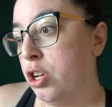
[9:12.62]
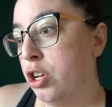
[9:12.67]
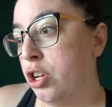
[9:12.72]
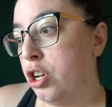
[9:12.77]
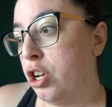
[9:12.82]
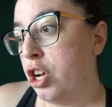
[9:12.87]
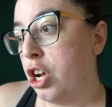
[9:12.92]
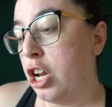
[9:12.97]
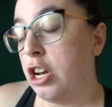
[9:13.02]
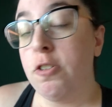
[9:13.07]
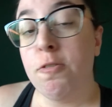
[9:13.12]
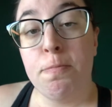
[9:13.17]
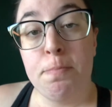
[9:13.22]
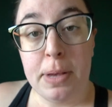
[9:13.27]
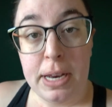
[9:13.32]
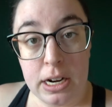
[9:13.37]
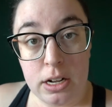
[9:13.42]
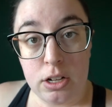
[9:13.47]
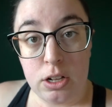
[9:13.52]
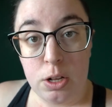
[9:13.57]
could have
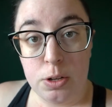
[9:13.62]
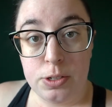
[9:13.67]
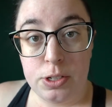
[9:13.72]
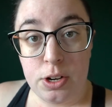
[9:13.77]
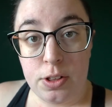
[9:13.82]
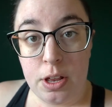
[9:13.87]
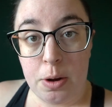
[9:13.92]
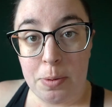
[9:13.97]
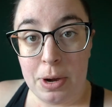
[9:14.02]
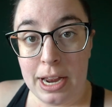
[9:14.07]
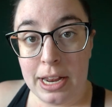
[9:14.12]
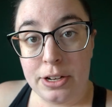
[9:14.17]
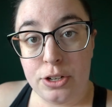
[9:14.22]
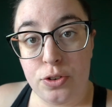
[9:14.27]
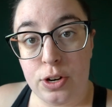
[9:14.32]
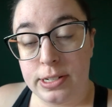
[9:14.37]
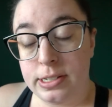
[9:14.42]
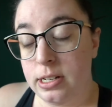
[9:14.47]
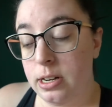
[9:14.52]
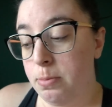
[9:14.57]
been a closer. They were
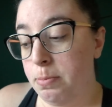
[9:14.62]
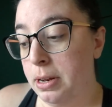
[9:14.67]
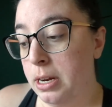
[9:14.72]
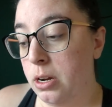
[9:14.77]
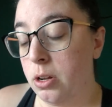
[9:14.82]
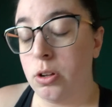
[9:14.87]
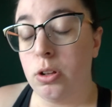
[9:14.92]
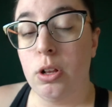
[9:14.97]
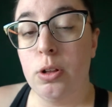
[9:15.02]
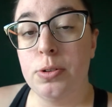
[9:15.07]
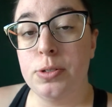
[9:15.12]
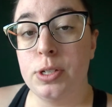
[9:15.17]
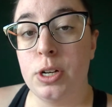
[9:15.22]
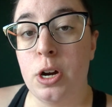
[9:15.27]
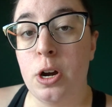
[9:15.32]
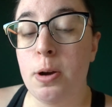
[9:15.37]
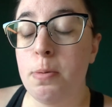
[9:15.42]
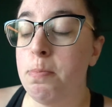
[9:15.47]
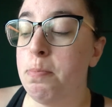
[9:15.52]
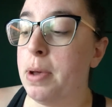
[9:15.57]
interested in being a
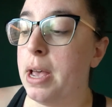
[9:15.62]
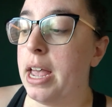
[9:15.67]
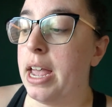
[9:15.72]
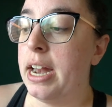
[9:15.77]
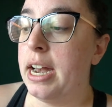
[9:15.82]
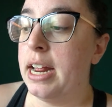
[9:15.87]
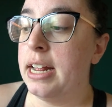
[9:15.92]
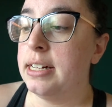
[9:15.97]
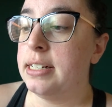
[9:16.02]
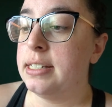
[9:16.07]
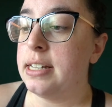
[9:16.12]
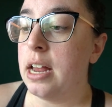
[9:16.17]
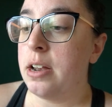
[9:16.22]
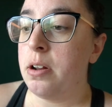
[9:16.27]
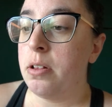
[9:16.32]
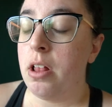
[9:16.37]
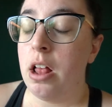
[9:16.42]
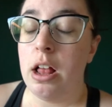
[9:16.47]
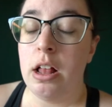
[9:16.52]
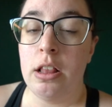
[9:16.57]
closer, but it
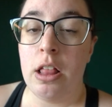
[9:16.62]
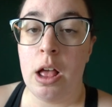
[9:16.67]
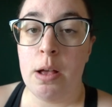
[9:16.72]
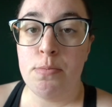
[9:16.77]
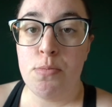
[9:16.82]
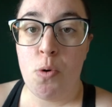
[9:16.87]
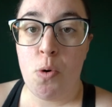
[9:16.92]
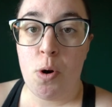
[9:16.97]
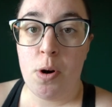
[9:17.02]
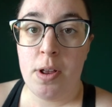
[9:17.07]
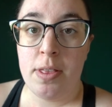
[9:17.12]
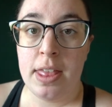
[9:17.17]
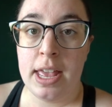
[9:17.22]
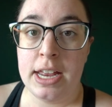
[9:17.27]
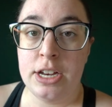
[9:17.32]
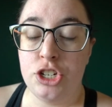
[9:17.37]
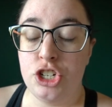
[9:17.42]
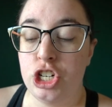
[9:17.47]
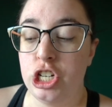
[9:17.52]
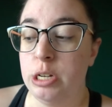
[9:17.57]
sounded a lot more
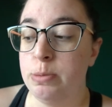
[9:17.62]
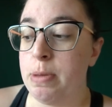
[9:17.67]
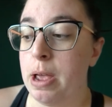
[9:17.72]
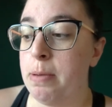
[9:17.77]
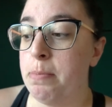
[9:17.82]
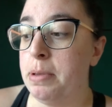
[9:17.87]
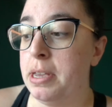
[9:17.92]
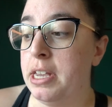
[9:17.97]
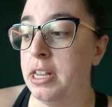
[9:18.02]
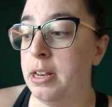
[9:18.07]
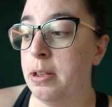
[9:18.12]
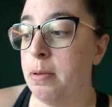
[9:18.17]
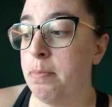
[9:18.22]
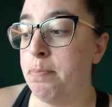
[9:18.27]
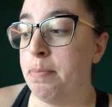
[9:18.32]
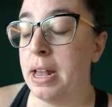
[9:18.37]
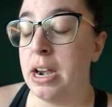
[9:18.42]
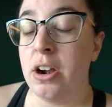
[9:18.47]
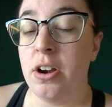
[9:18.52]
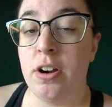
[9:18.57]
that she might be
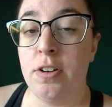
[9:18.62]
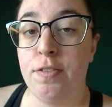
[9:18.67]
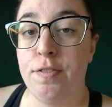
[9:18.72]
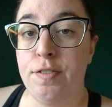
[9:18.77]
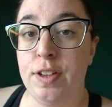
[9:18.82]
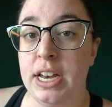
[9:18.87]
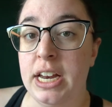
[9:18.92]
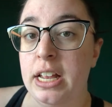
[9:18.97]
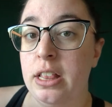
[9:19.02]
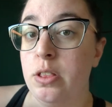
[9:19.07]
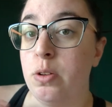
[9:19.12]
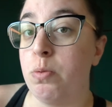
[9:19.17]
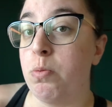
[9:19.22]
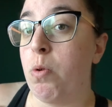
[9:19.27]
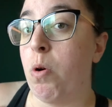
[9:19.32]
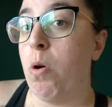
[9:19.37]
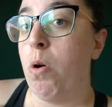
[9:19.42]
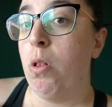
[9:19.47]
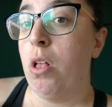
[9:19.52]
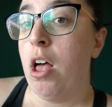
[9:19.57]
better fitting the
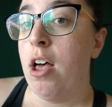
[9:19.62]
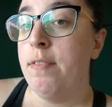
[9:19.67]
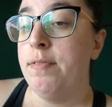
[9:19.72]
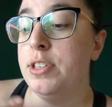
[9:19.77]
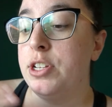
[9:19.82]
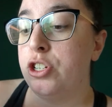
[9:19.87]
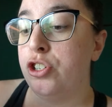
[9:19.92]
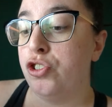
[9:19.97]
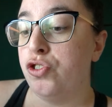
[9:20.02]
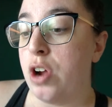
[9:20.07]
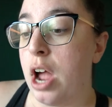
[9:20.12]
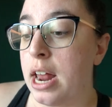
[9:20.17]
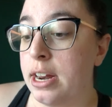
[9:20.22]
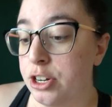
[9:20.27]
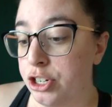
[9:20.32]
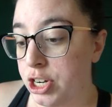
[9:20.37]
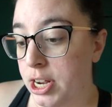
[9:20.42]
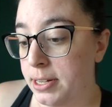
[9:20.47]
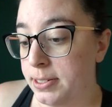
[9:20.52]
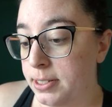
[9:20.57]
role of the
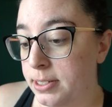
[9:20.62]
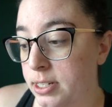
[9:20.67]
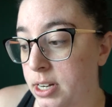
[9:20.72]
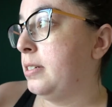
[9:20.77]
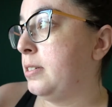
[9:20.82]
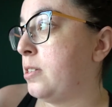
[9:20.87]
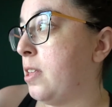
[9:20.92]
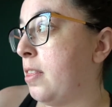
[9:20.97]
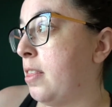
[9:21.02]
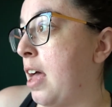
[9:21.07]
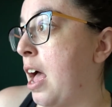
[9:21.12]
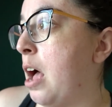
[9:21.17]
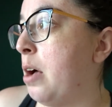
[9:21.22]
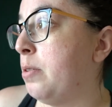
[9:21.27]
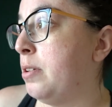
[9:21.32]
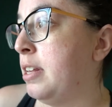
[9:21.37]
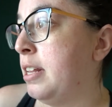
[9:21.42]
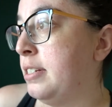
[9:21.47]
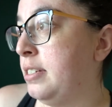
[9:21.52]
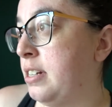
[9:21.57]
strategist. So
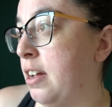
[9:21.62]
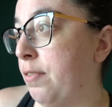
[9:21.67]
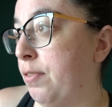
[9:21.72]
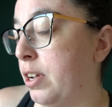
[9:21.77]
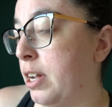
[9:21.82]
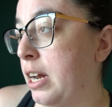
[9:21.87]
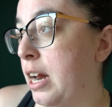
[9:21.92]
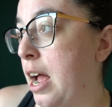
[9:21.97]
that is definitely going to